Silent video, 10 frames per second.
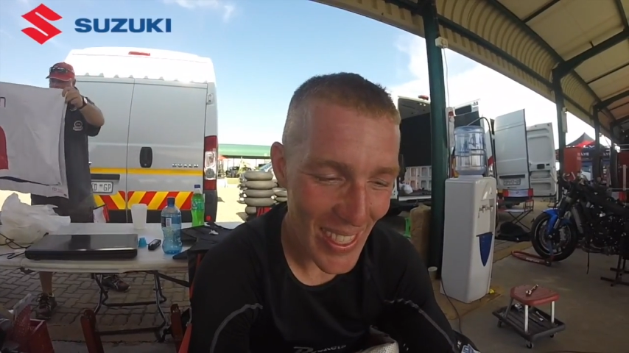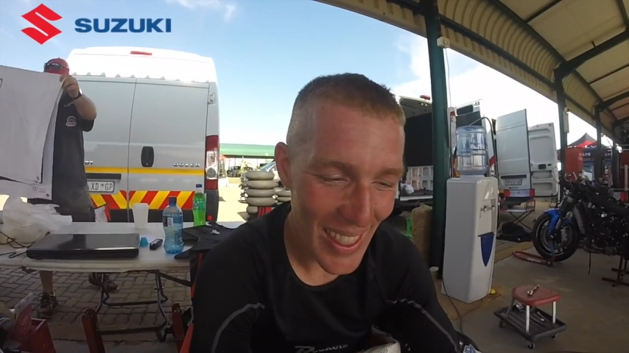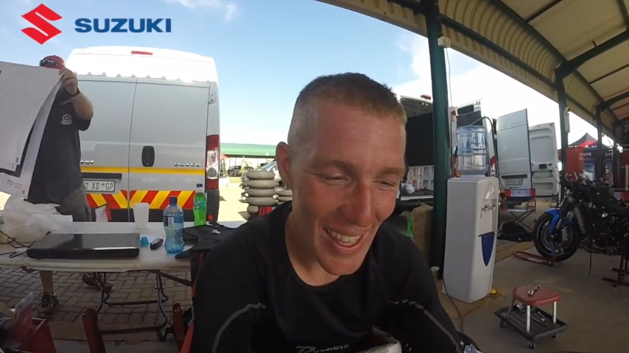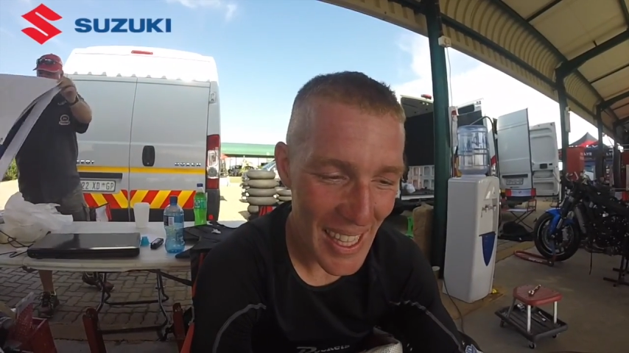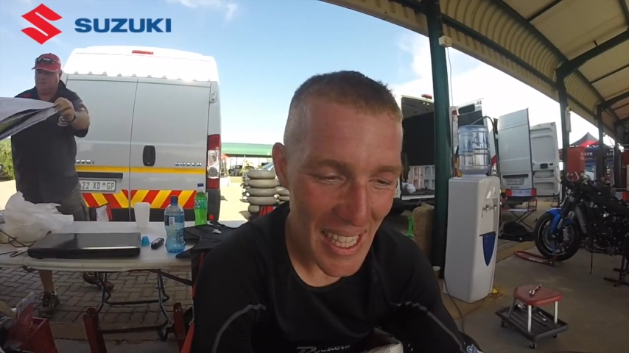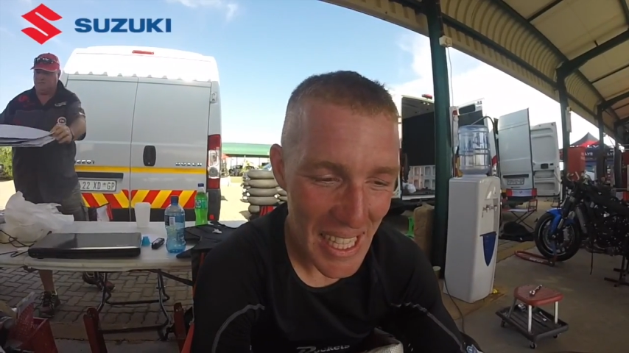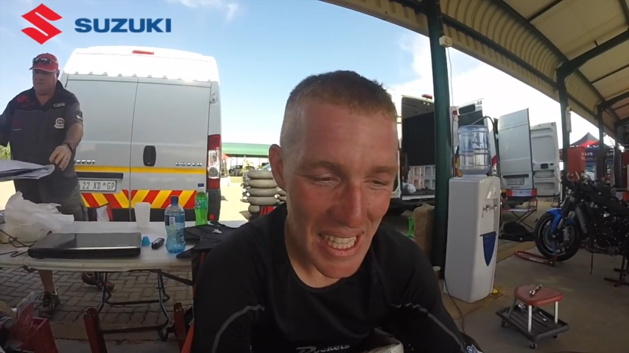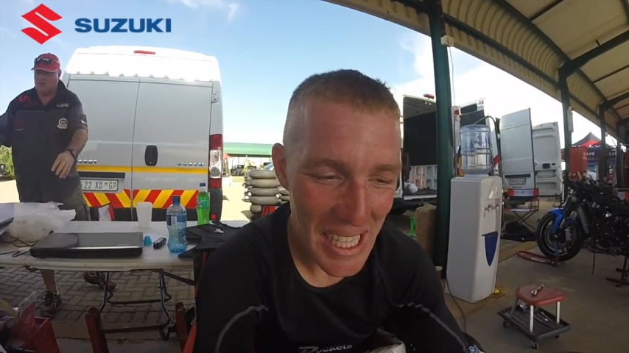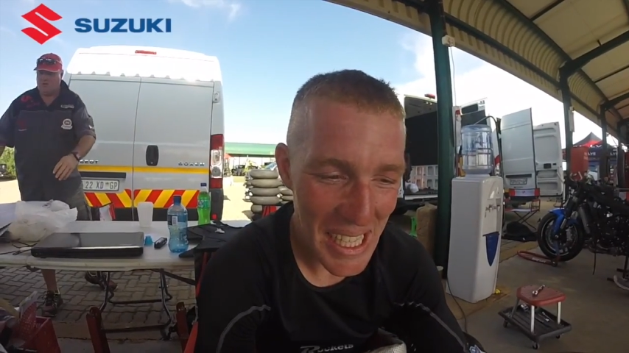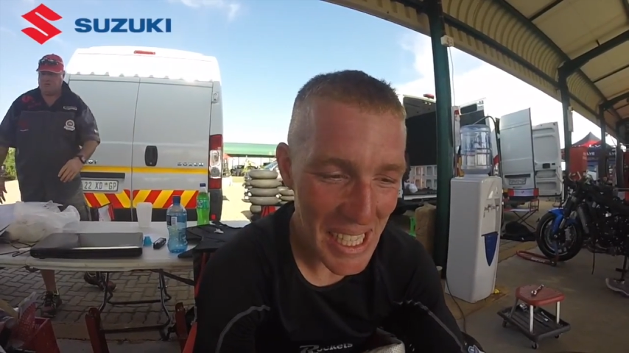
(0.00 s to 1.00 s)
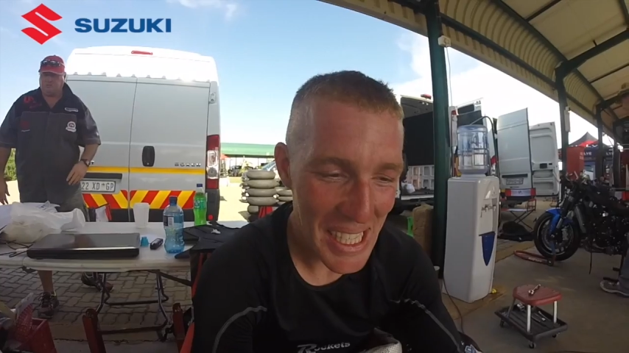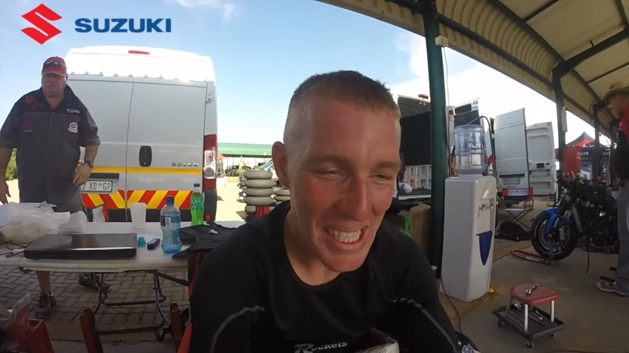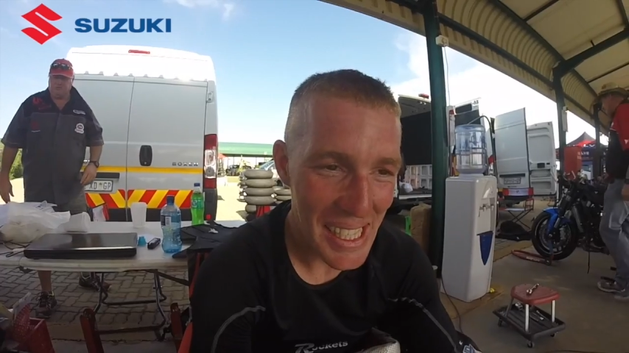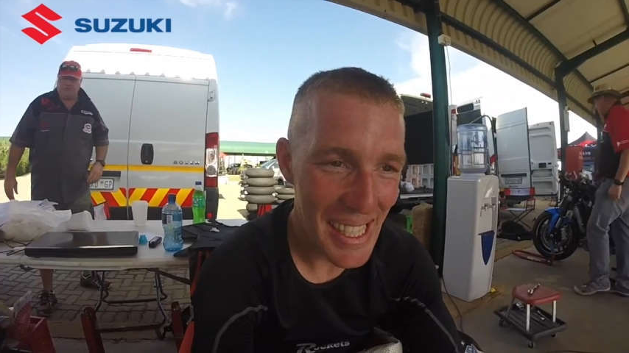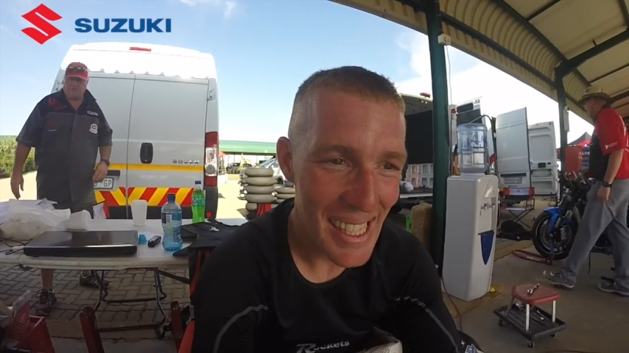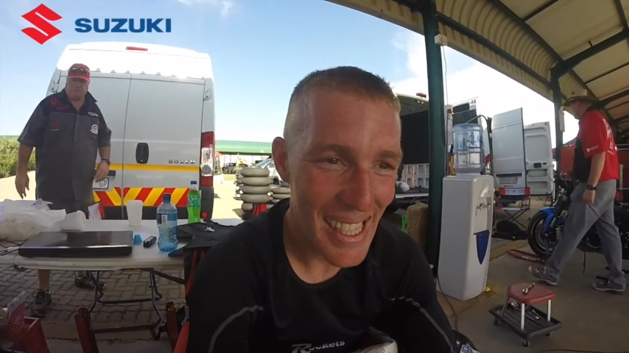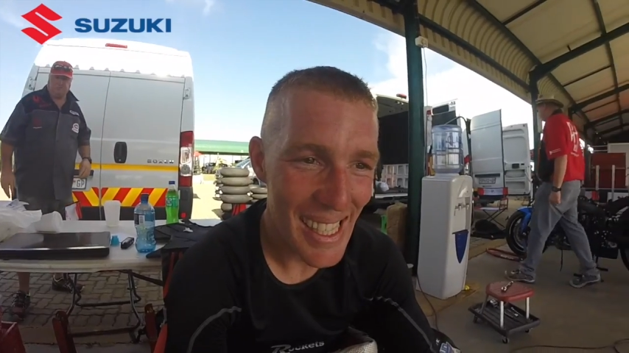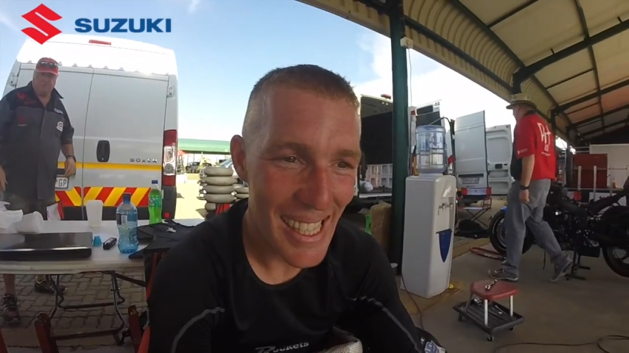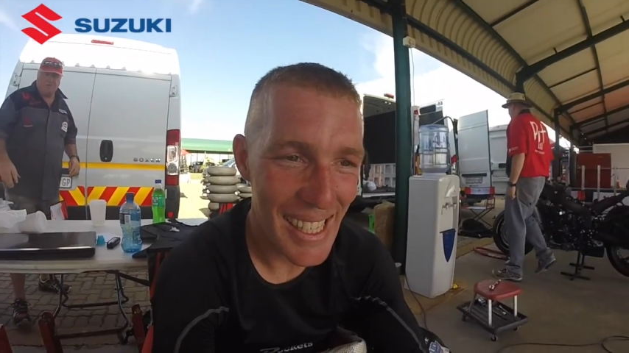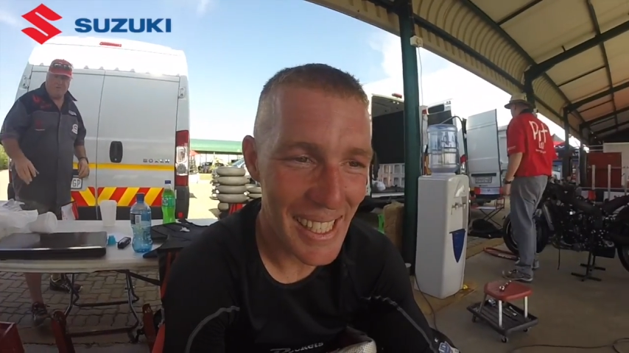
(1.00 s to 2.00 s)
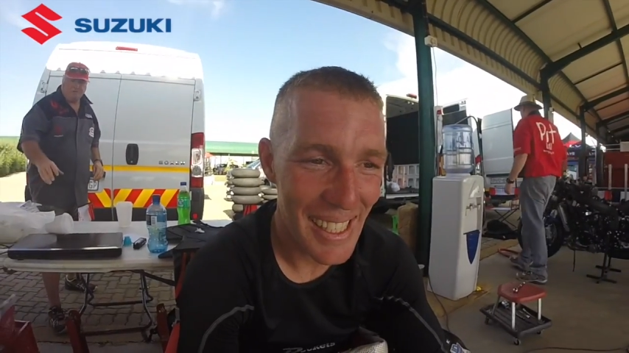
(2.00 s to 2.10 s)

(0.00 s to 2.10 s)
And bike going forward,